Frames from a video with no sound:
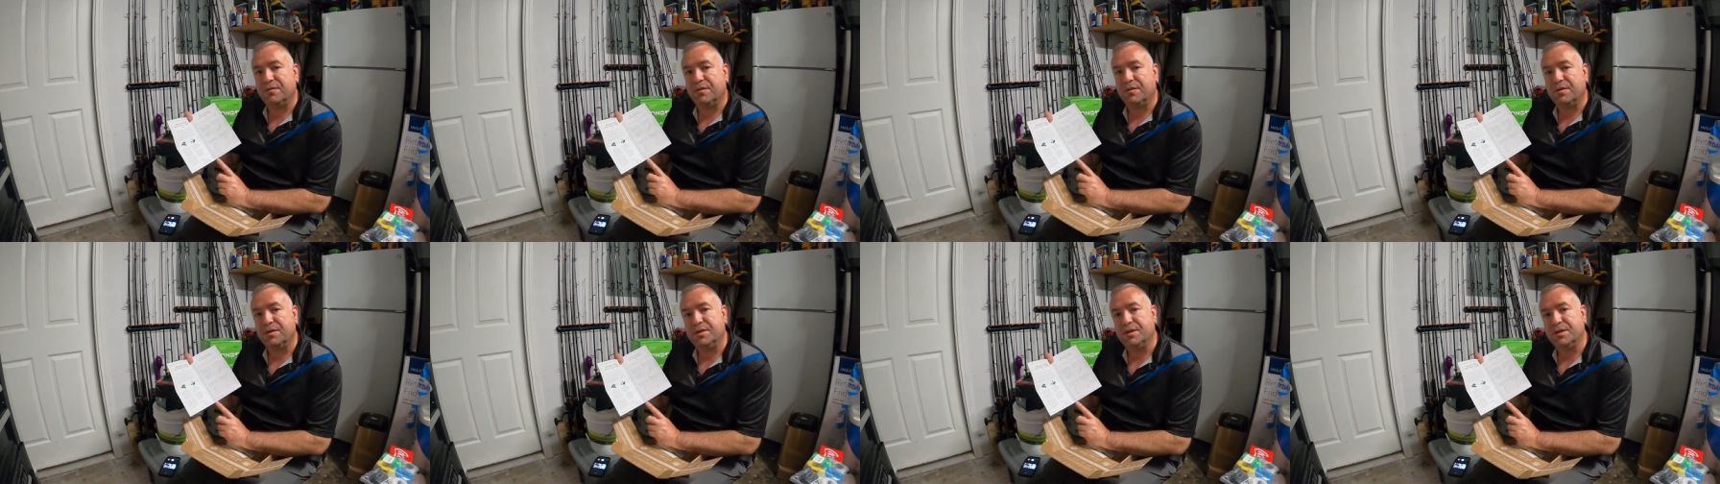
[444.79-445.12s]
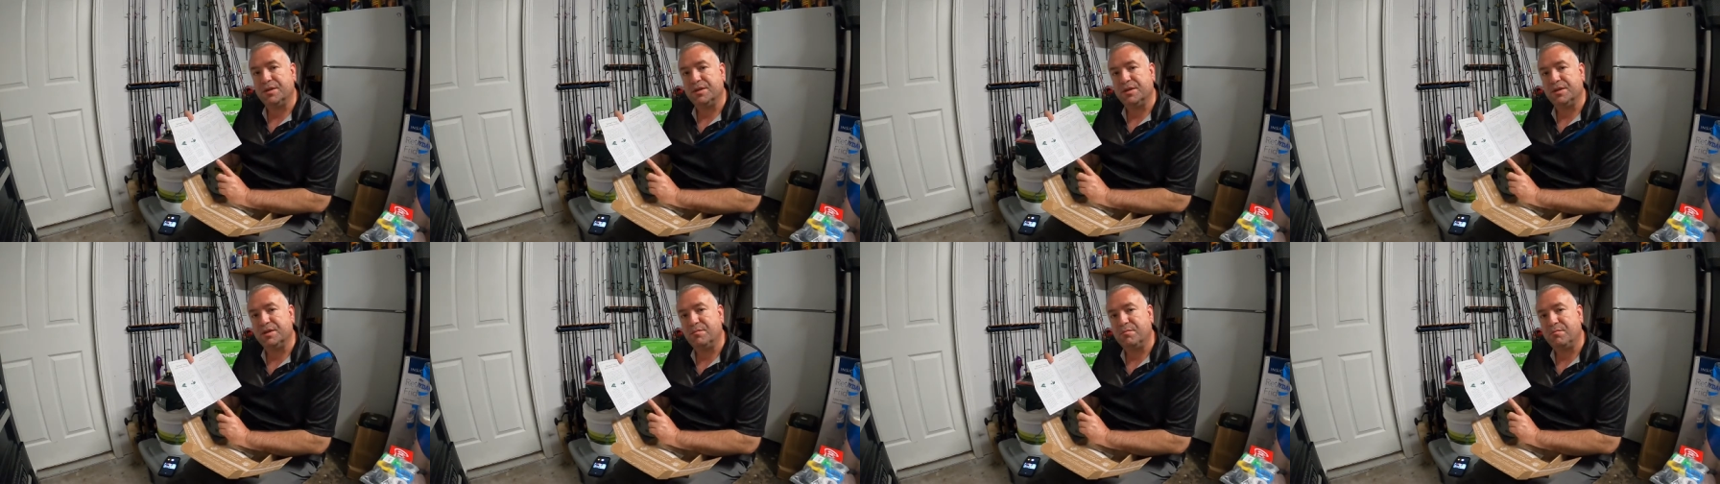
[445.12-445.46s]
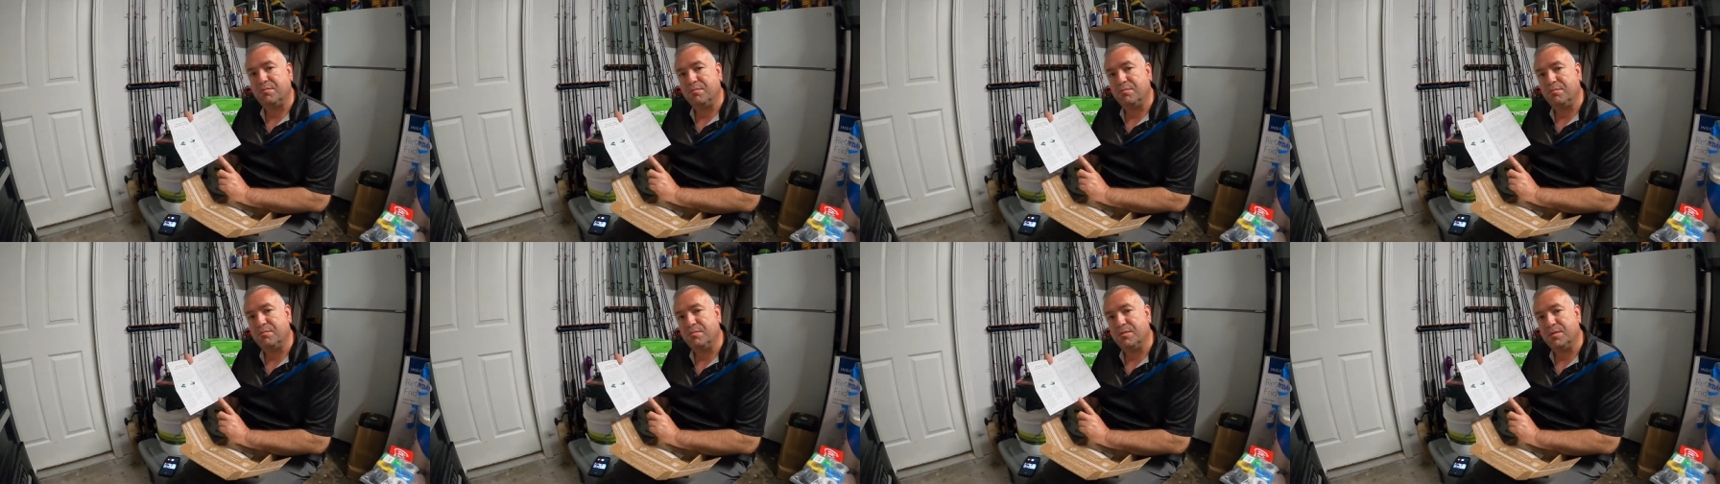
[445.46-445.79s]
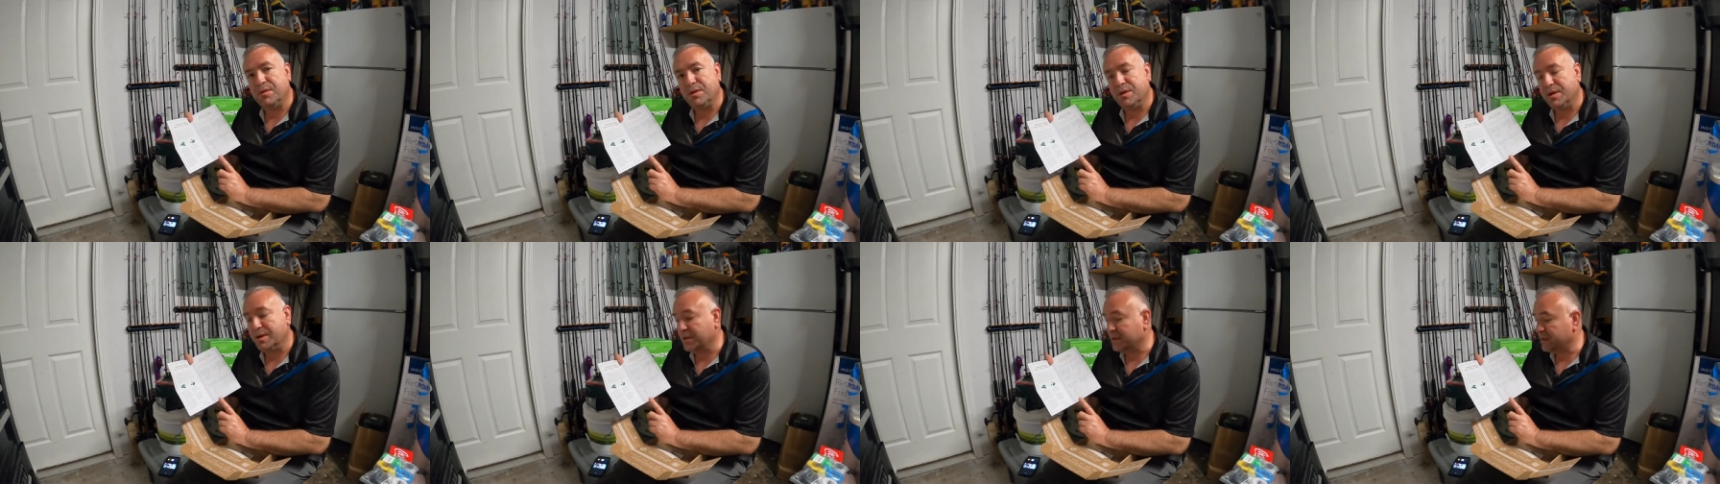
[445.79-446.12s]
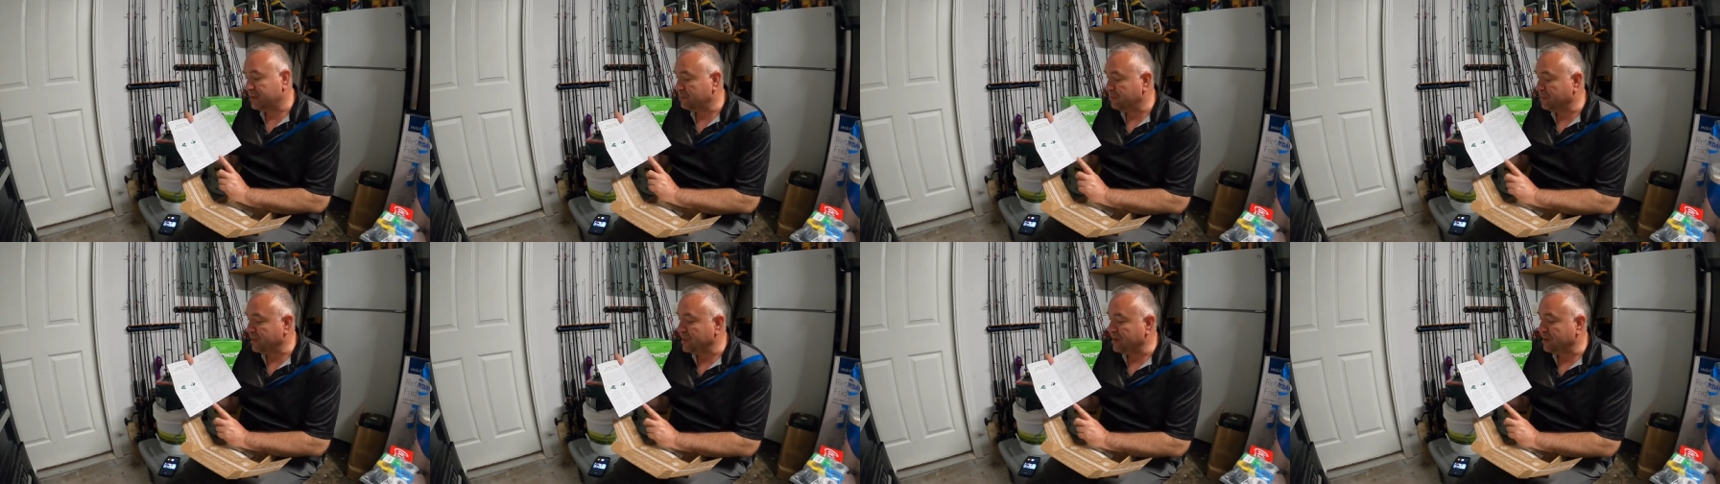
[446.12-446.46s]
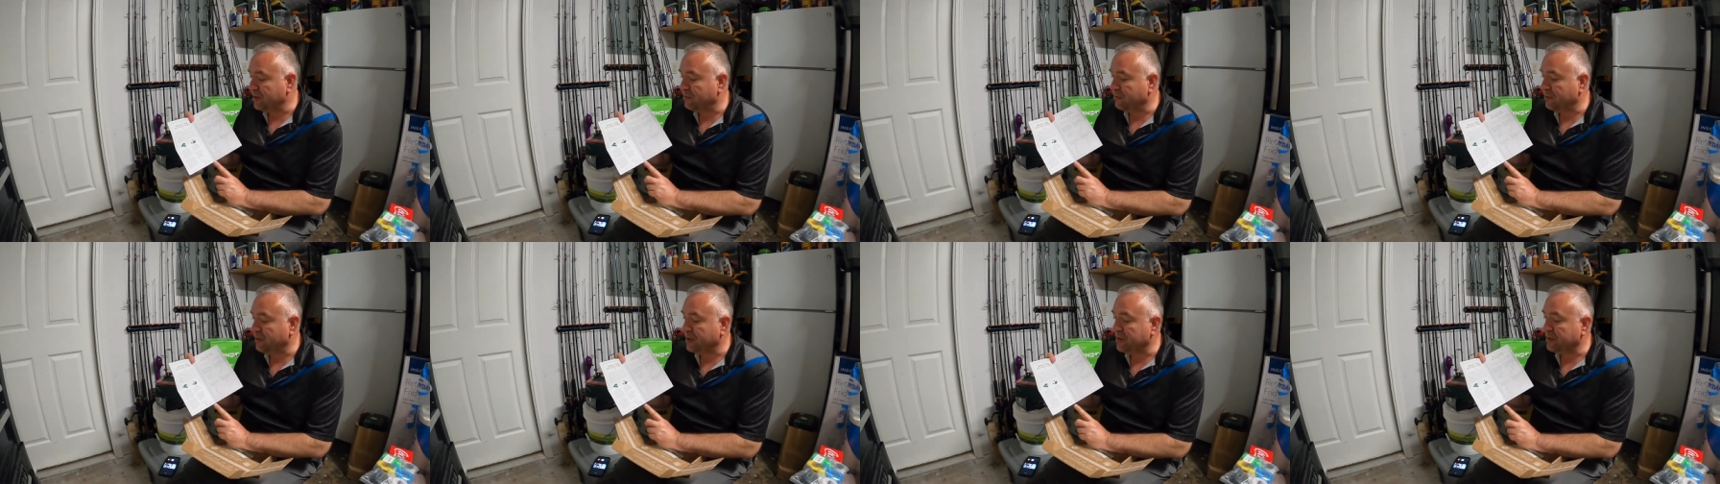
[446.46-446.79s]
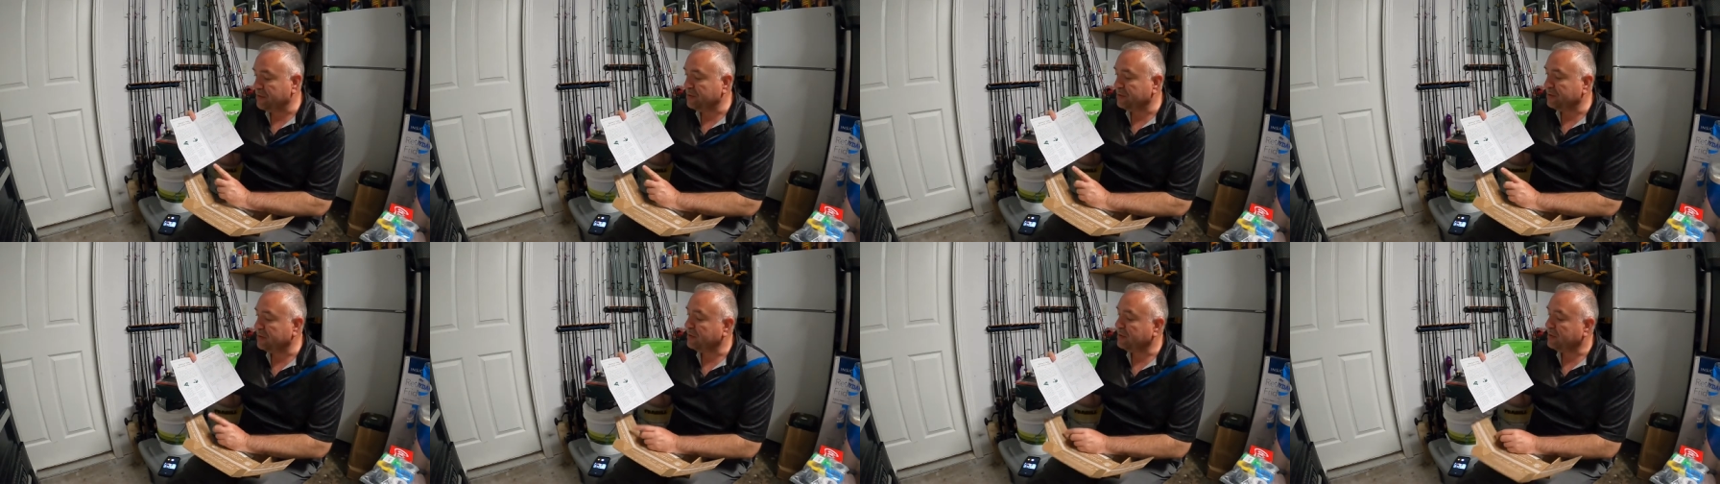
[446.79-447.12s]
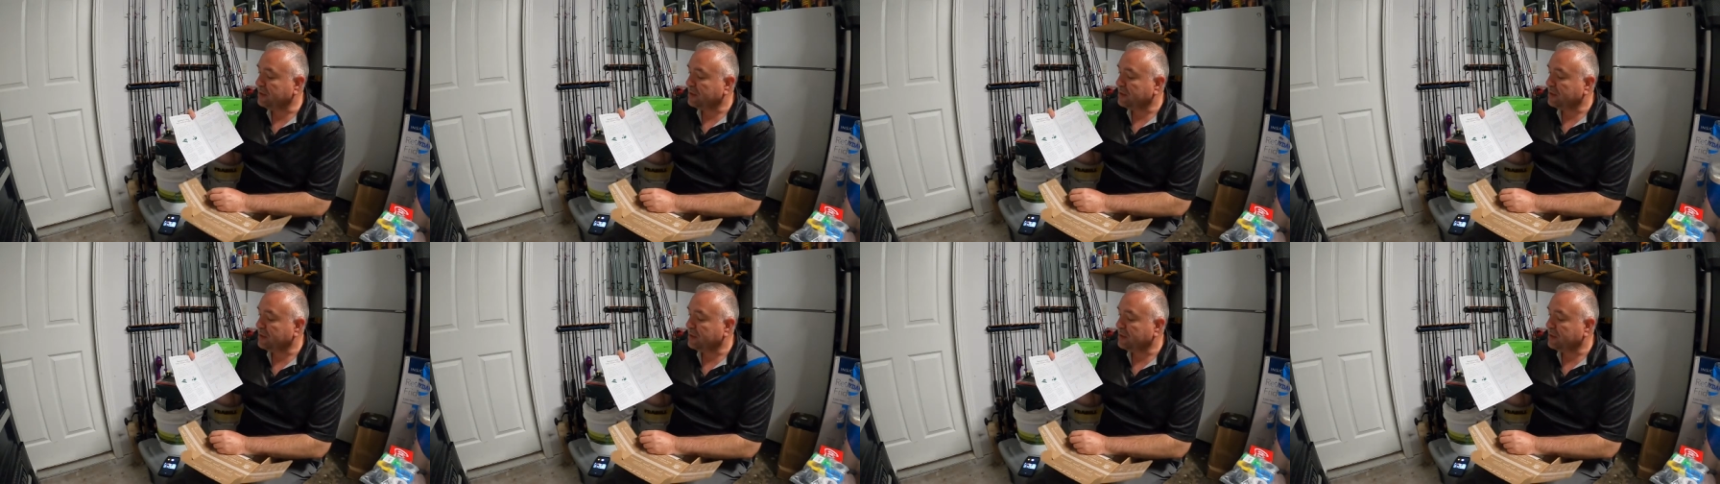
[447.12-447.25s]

versus a spinning reel.